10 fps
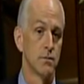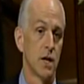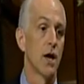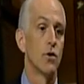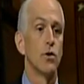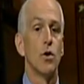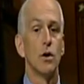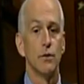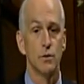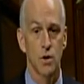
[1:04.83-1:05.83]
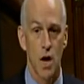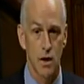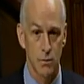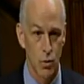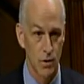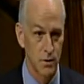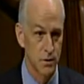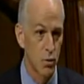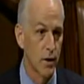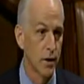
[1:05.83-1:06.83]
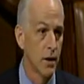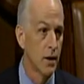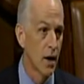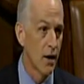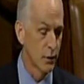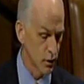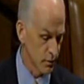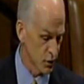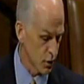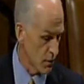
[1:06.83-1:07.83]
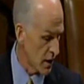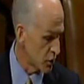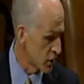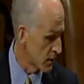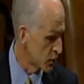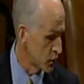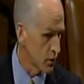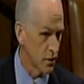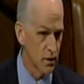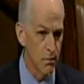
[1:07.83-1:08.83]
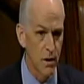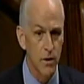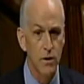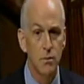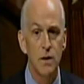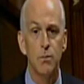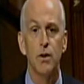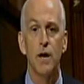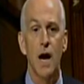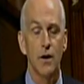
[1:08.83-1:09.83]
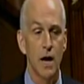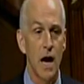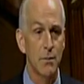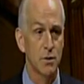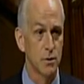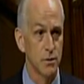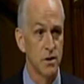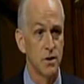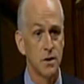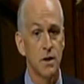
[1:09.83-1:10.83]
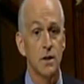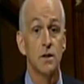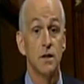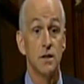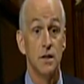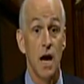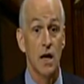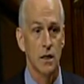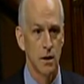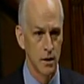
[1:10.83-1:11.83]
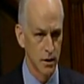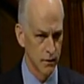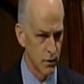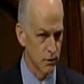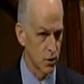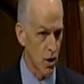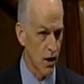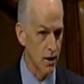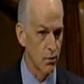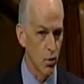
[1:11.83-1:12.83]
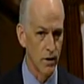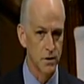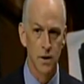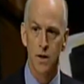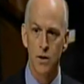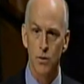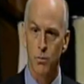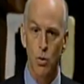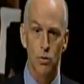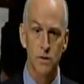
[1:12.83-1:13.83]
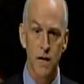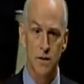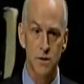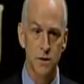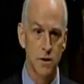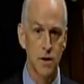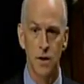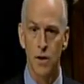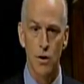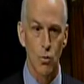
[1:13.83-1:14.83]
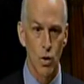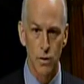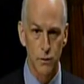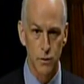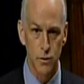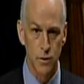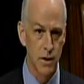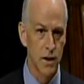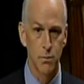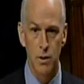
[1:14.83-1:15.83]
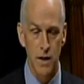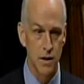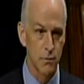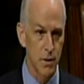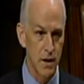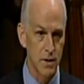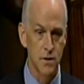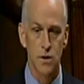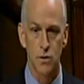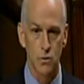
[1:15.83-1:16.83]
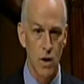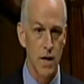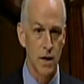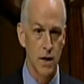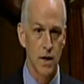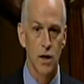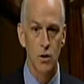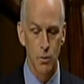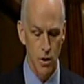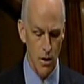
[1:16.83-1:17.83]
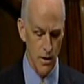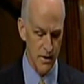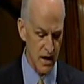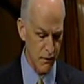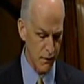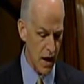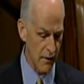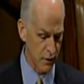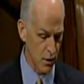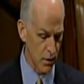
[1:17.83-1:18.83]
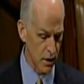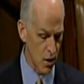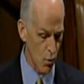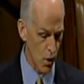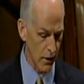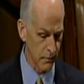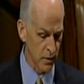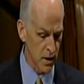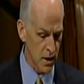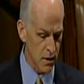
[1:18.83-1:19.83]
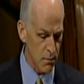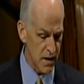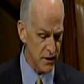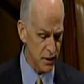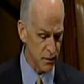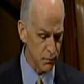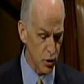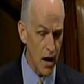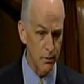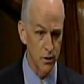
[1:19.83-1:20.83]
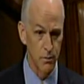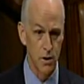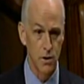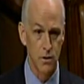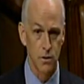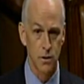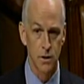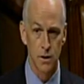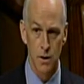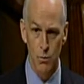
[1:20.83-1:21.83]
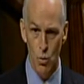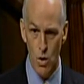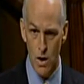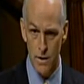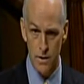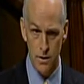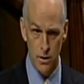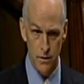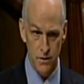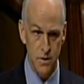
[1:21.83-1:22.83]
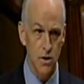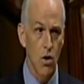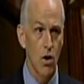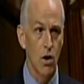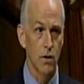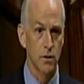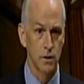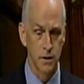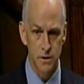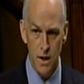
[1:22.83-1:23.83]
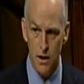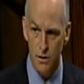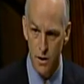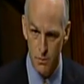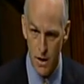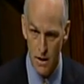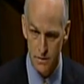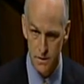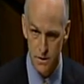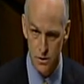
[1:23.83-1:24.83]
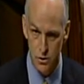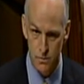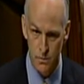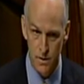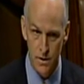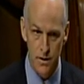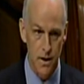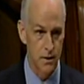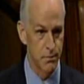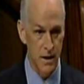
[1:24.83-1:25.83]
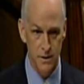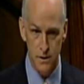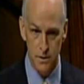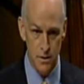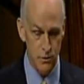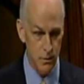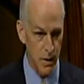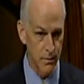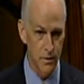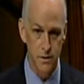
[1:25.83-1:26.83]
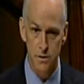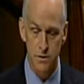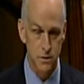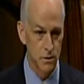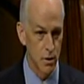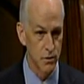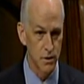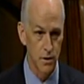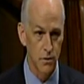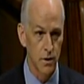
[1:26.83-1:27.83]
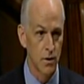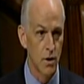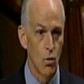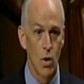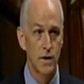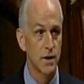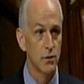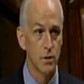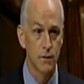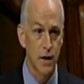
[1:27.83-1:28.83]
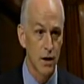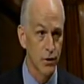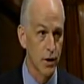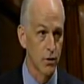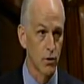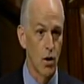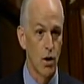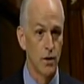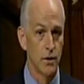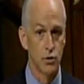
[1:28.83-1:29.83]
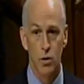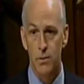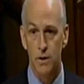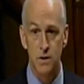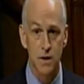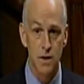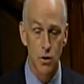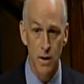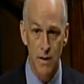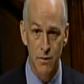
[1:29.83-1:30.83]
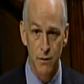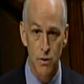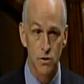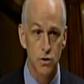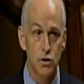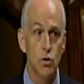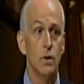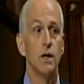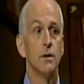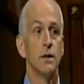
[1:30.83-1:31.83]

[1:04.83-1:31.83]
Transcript: And I heard all of those talking points this morning. I've heard them so much, and I'm sure that the American people and I are absolutely sick to death of those talking points. They're poll tested, they're wonderful, they play to the base, they're great, and here we are on day five going nowhere. The basic problem here, number one on the CR, is the healthcare policy issue. That basically the Republicans, this is no secret, want to get rid of the healthcare law. The trouble is they don't have the votes to do it.